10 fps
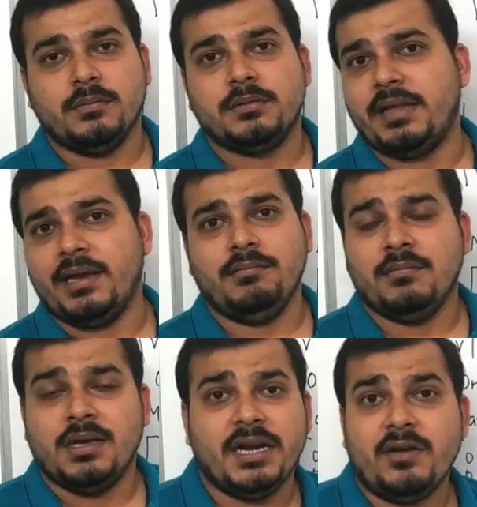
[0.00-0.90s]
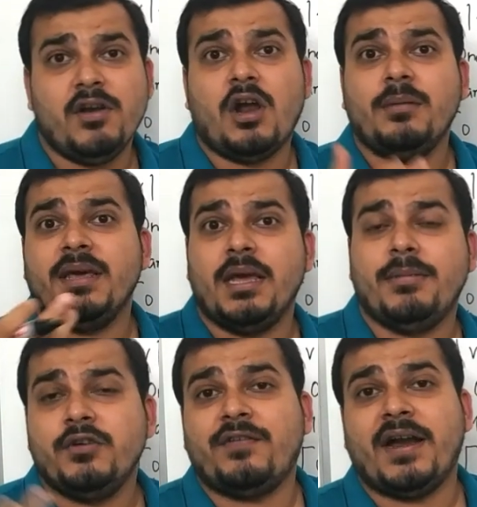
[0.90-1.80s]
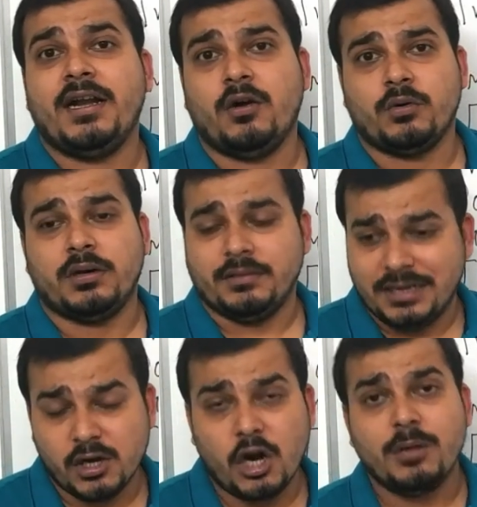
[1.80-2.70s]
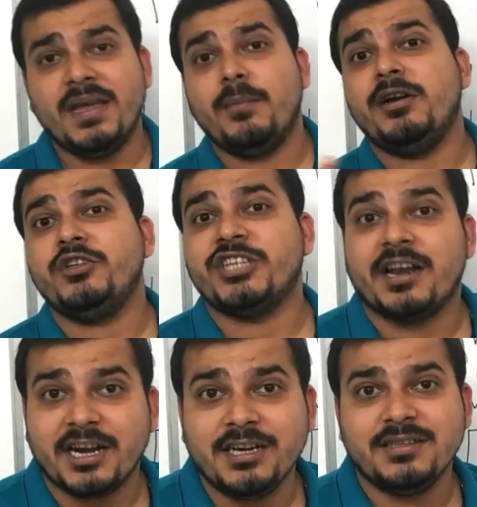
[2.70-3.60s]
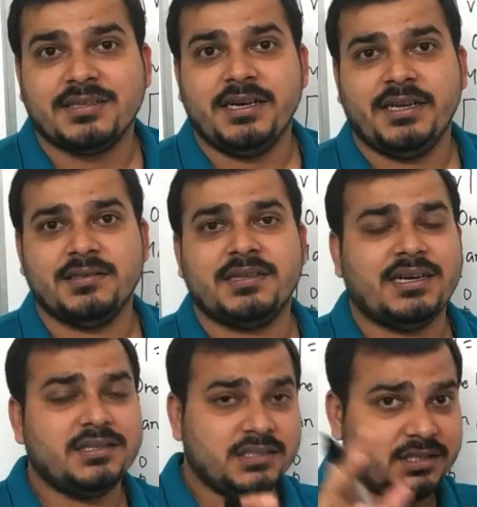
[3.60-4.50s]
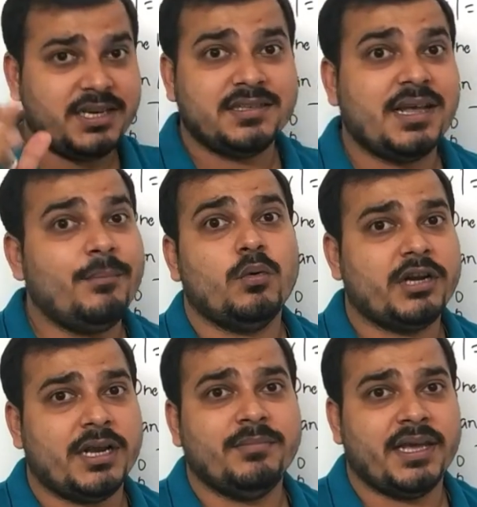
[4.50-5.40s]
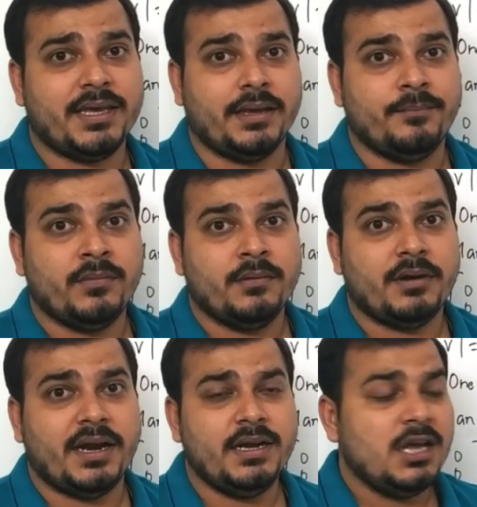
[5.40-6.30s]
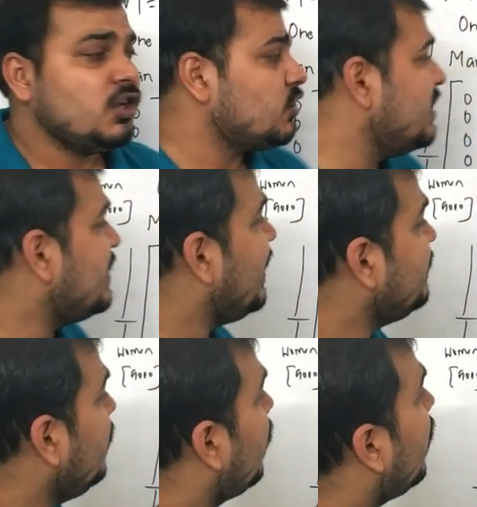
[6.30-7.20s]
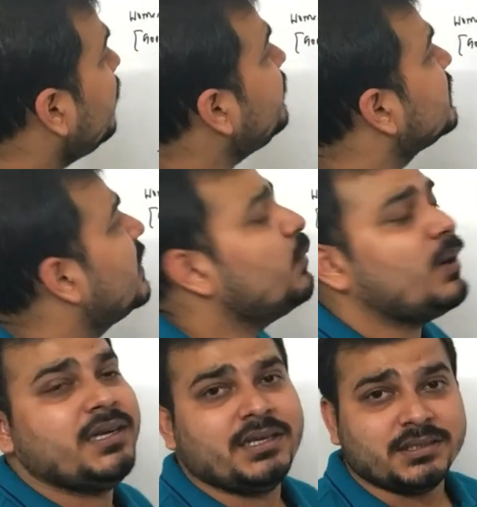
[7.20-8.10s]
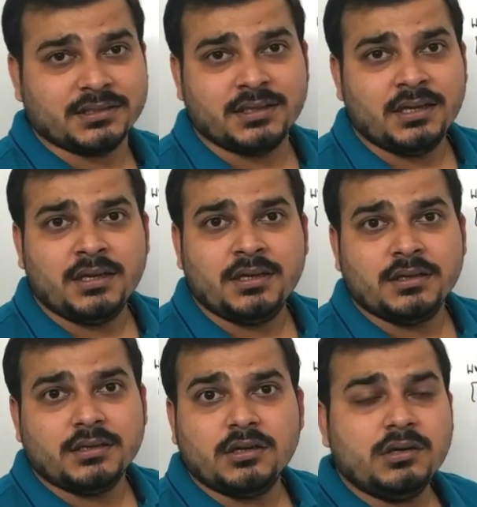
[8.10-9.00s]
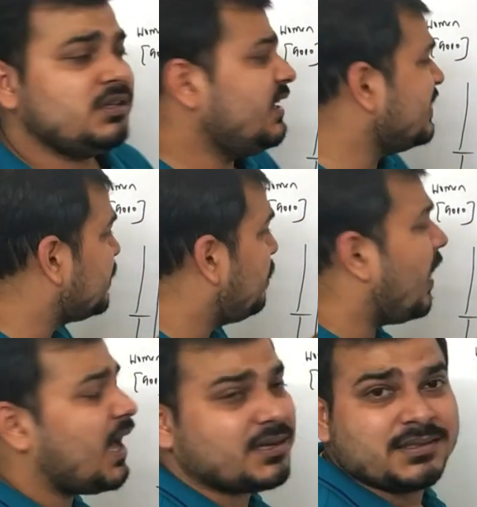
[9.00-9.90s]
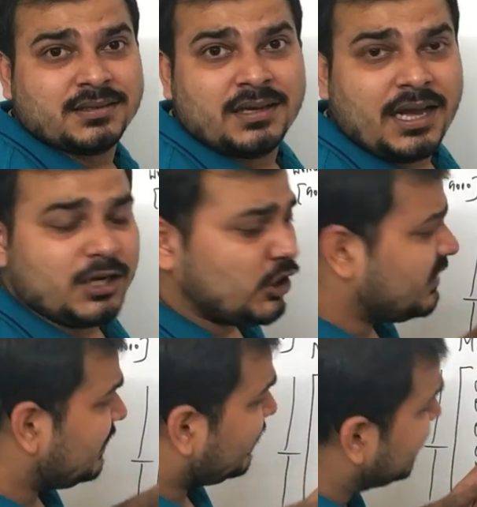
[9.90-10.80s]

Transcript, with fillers: then it will not be able to find out. It will not be able to generate the sentence. That is just an example what I'm taking, right? So this has a lot of disadvantages. You know, it is sparse, and you can see the